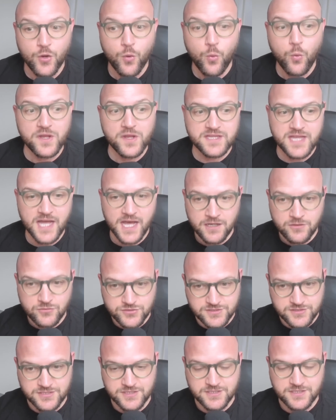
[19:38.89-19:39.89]

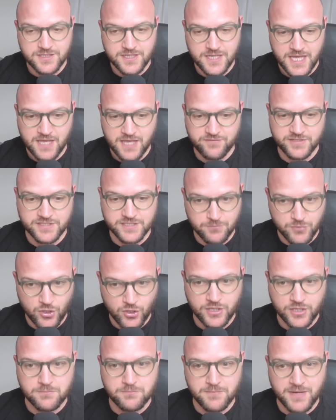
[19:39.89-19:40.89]
without having the
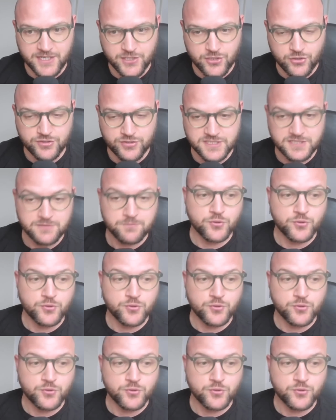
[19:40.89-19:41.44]
blocking minority,